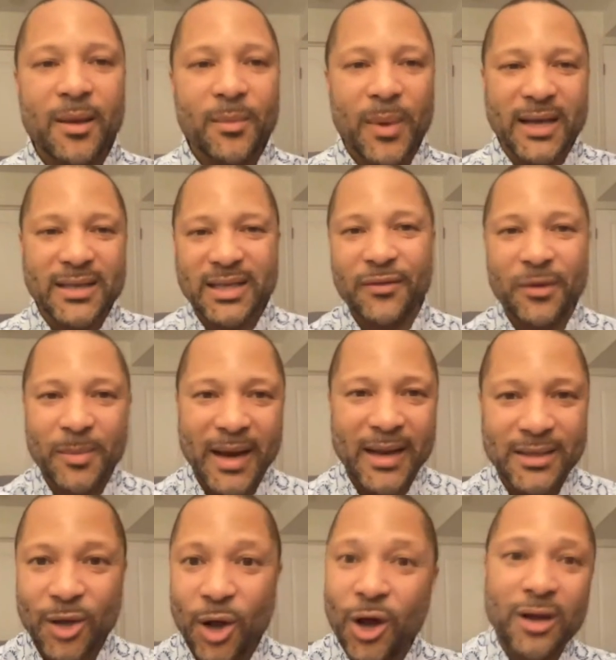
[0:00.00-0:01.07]
because
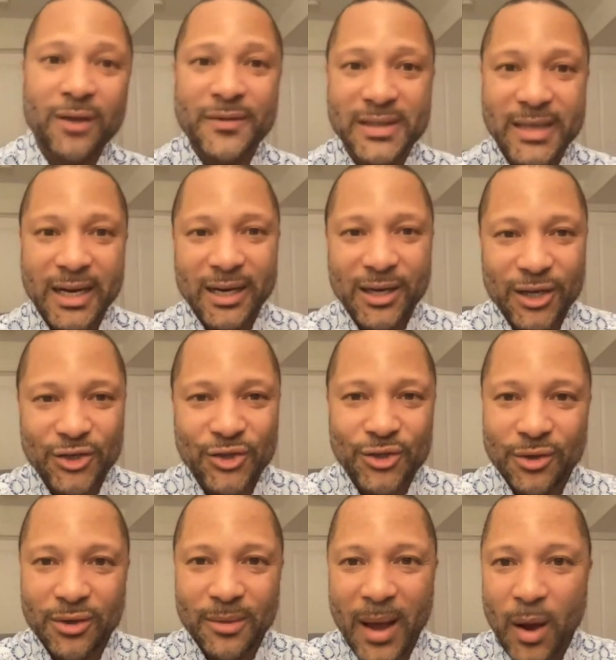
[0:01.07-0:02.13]
everybody's all of a sudden
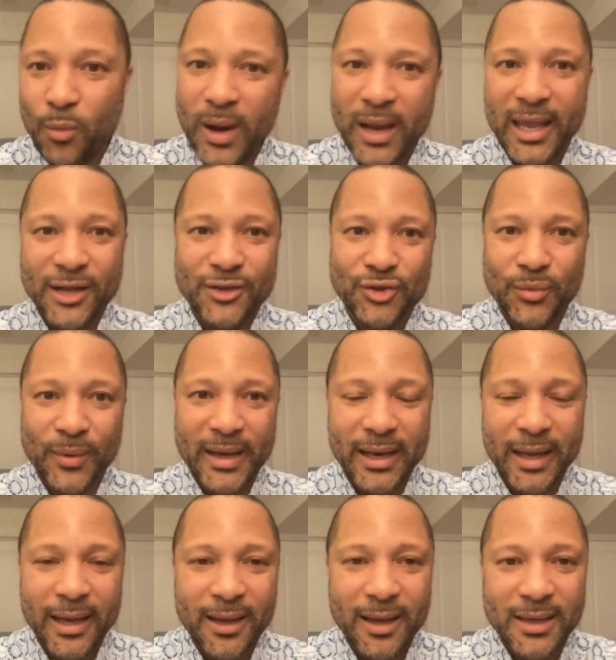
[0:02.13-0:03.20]
concerned about what kids are
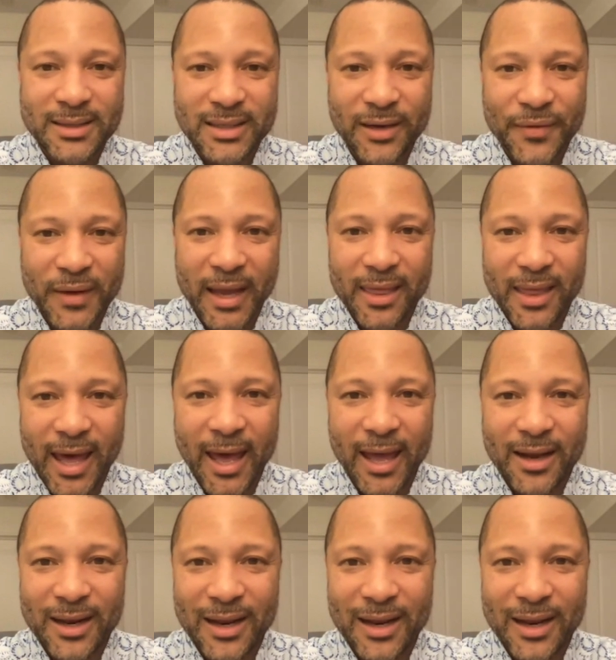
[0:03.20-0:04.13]
reading and stuff like that.